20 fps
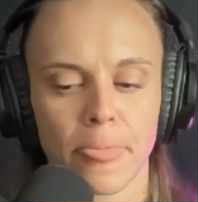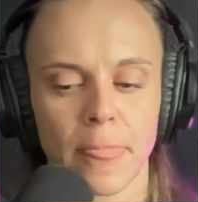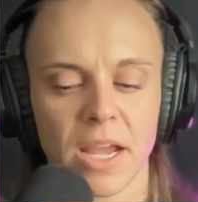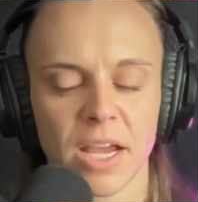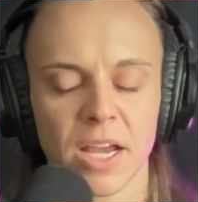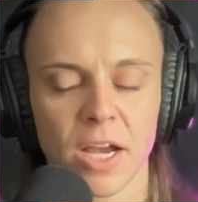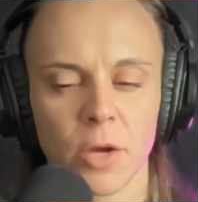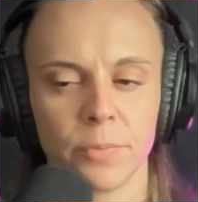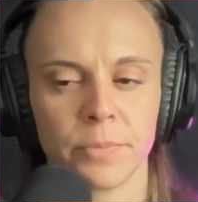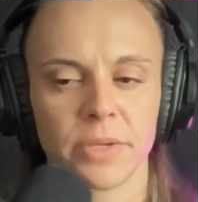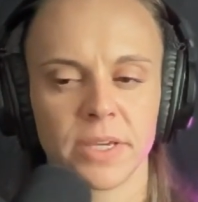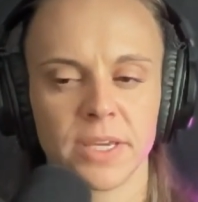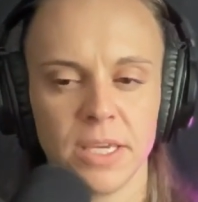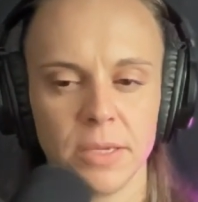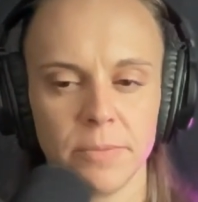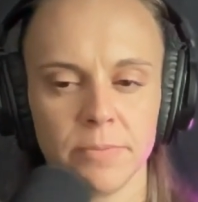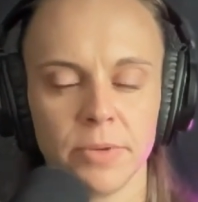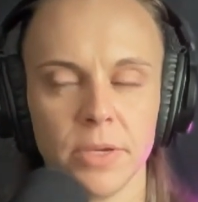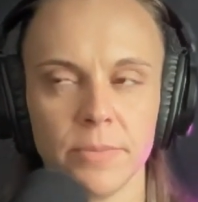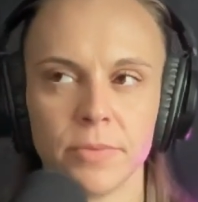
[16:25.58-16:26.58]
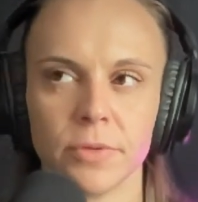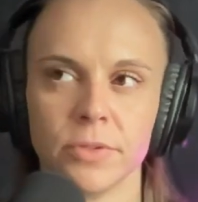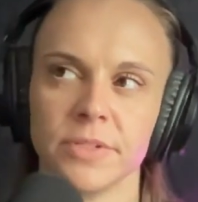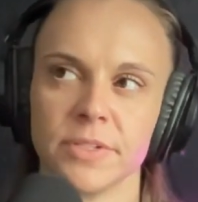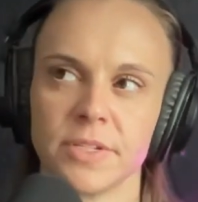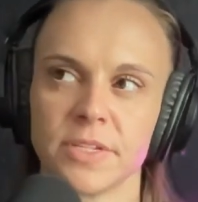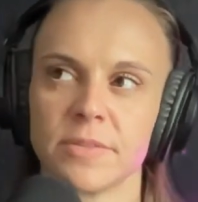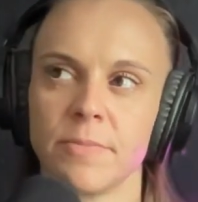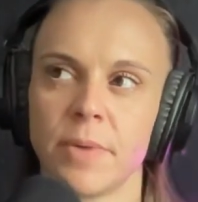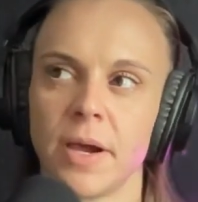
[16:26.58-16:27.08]
help keep people
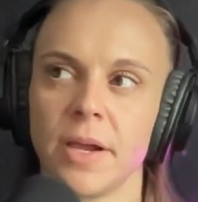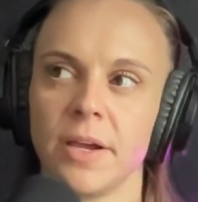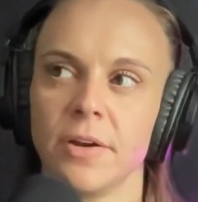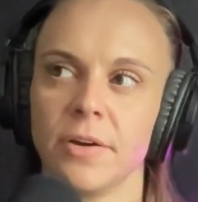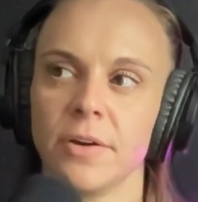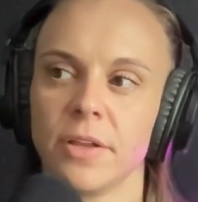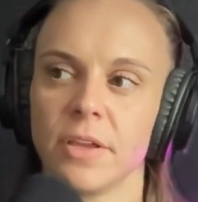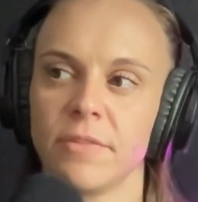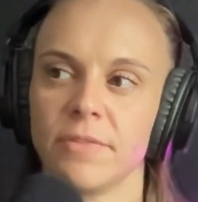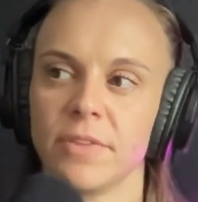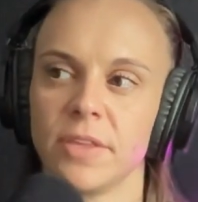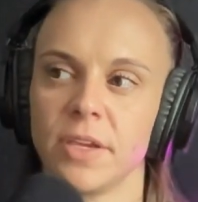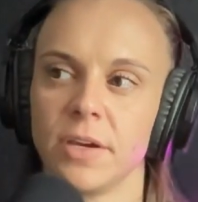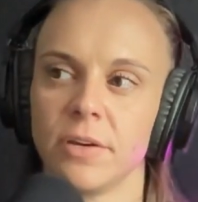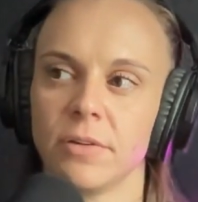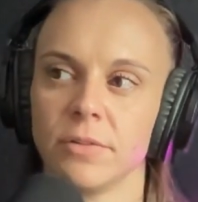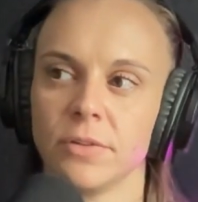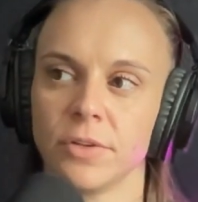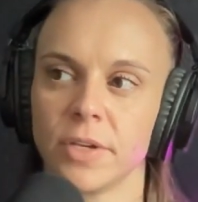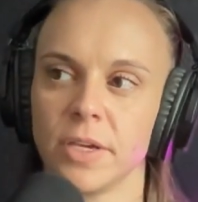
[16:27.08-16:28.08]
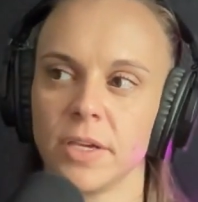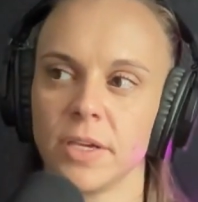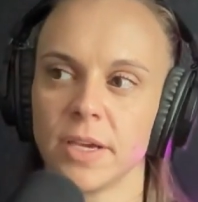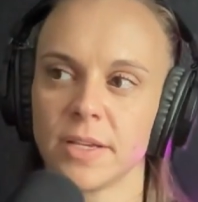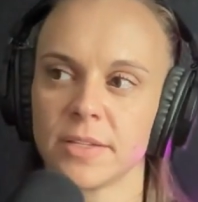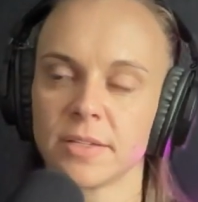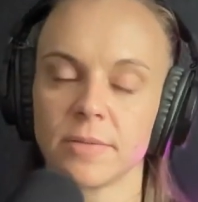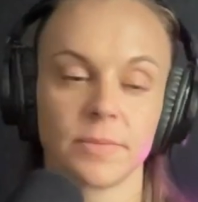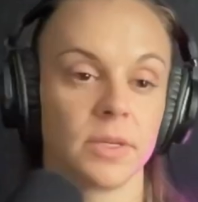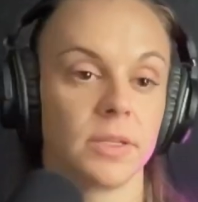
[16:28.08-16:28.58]
inspired if they're looking
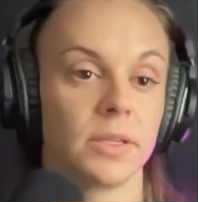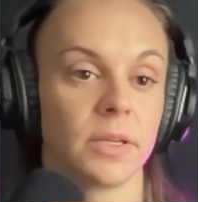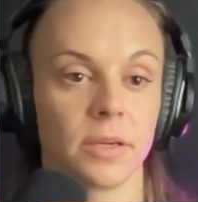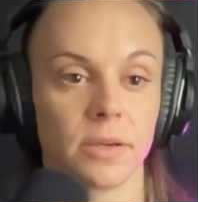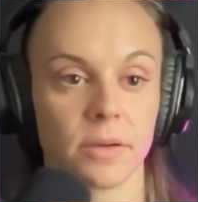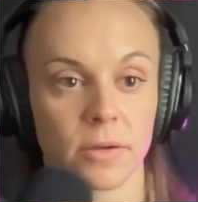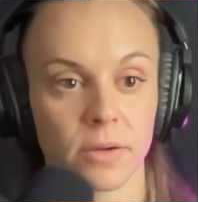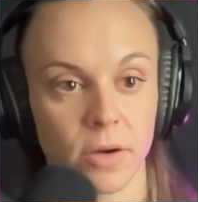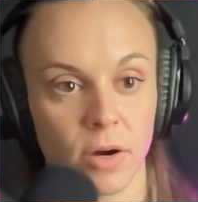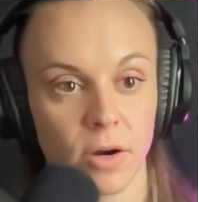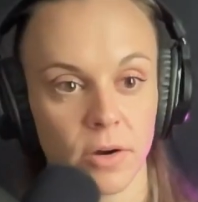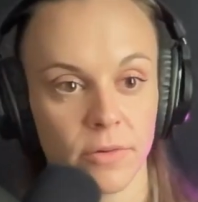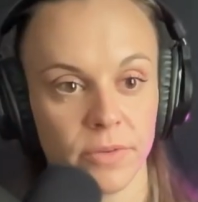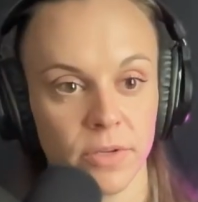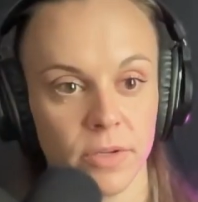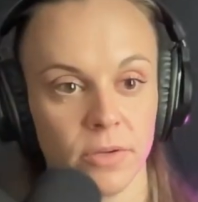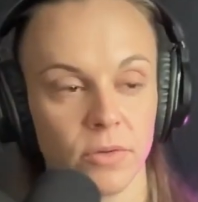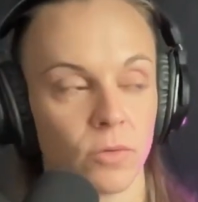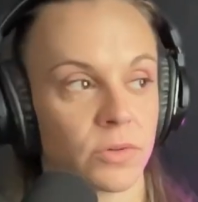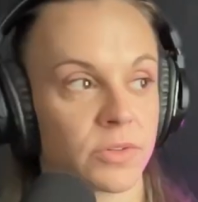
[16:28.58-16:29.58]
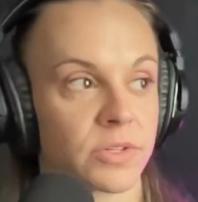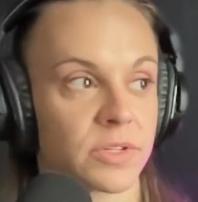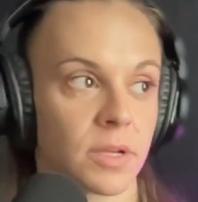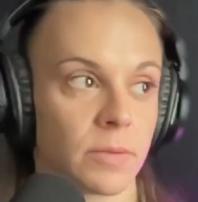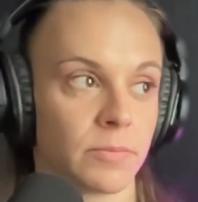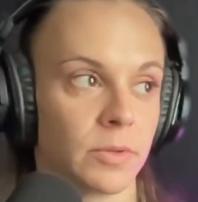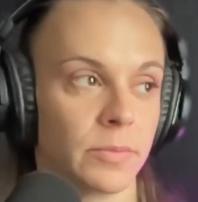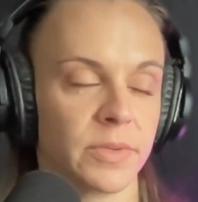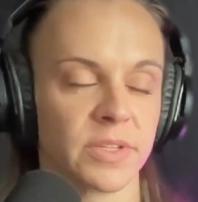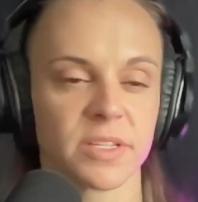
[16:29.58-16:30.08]
at something like coffee or
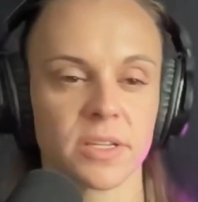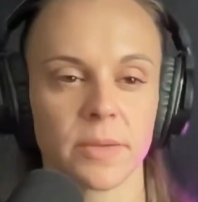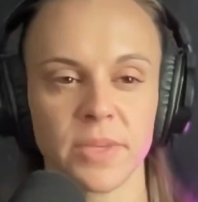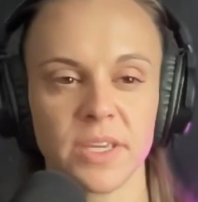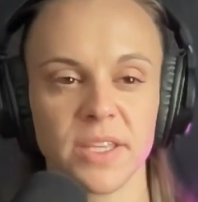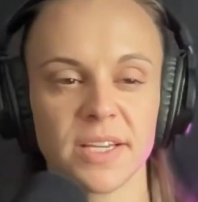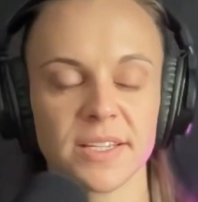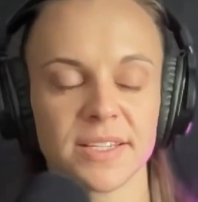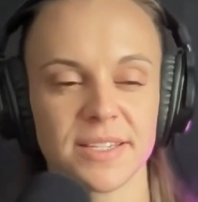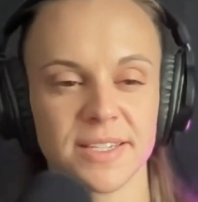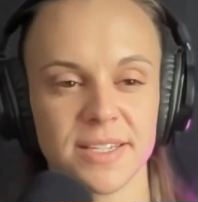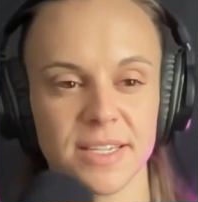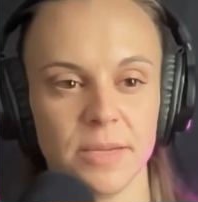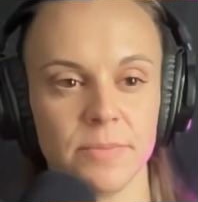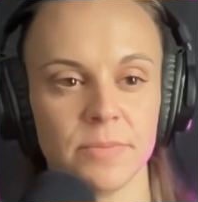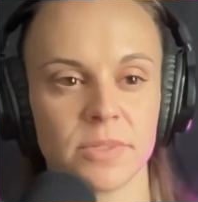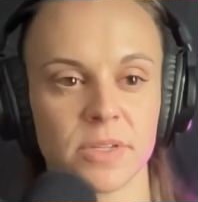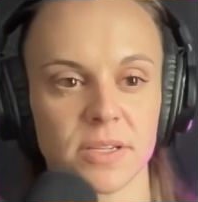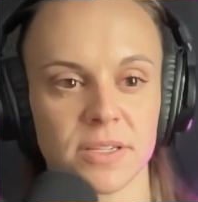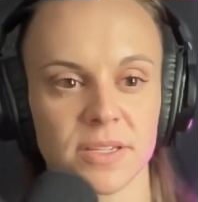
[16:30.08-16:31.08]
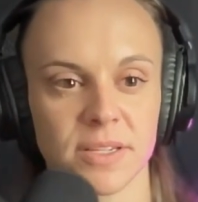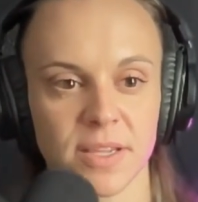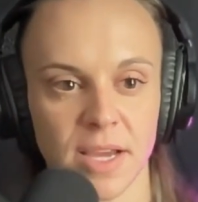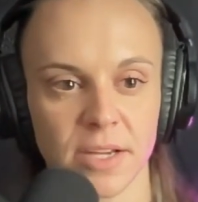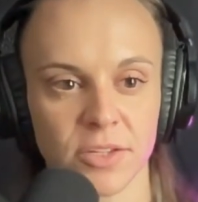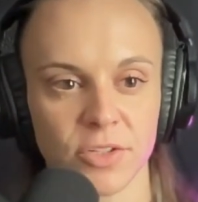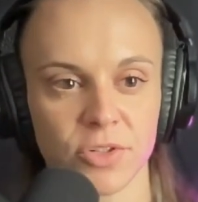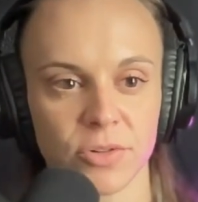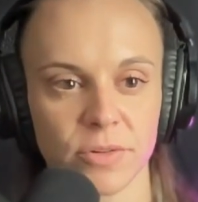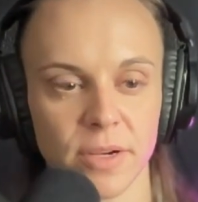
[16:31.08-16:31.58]
supplements, something that seems
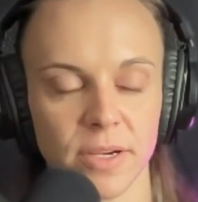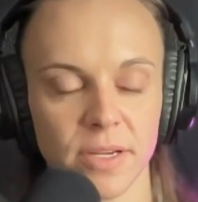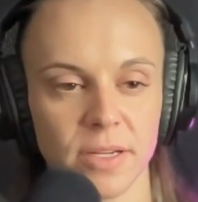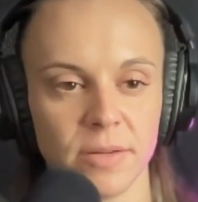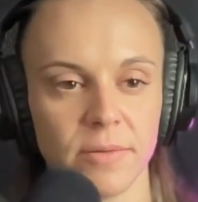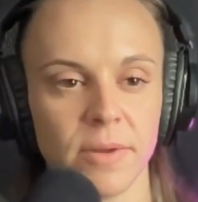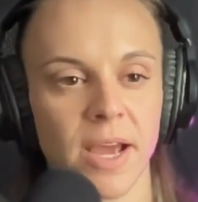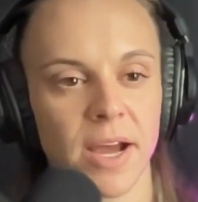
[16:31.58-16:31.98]
saturated?